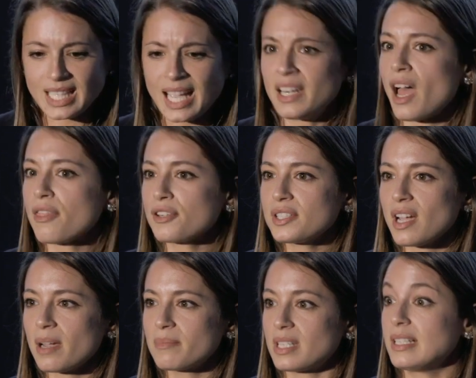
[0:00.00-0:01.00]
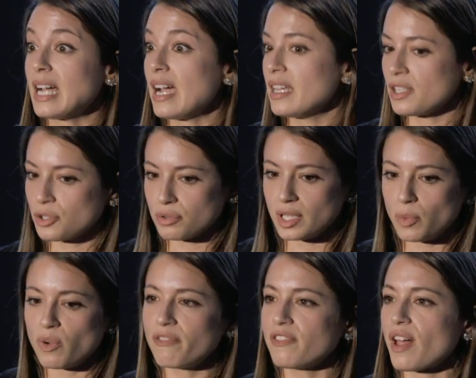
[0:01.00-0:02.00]
and other times a dying tree
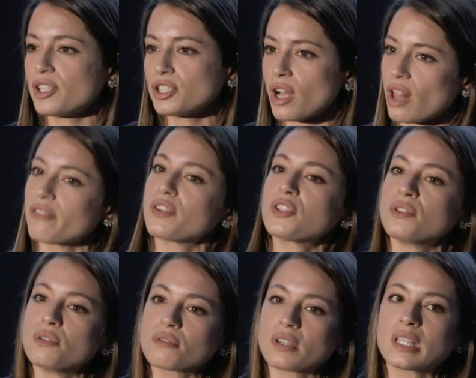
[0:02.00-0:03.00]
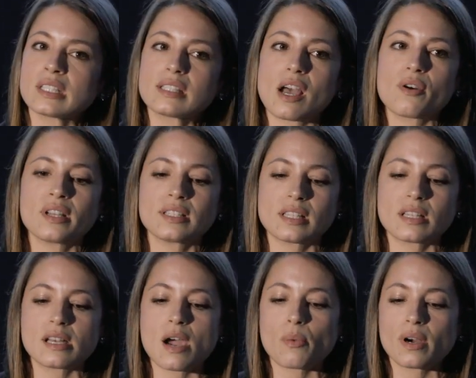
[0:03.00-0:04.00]
will flush all of its nutrients out into the
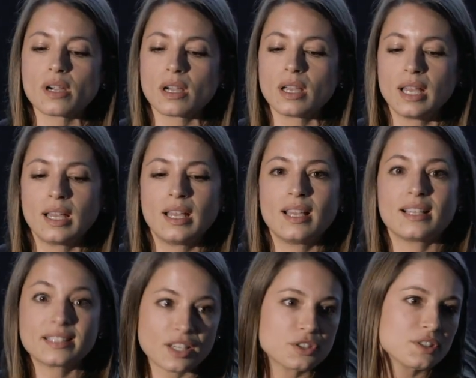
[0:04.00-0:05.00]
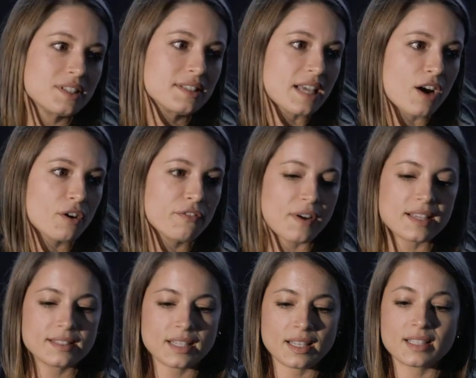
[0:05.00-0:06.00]
network, essentially
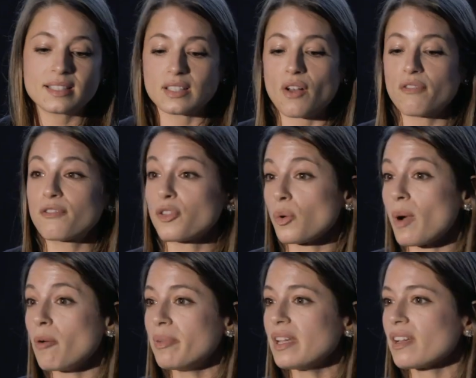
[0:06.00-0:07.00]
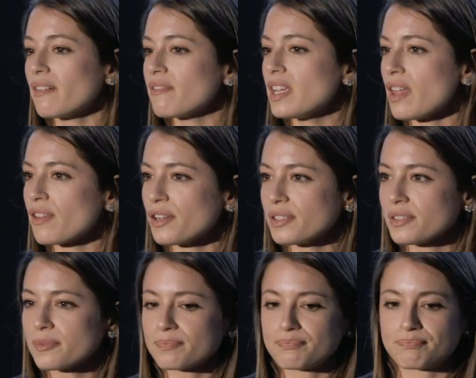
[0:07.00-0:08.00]
sacrificing itself for the well-being of the others.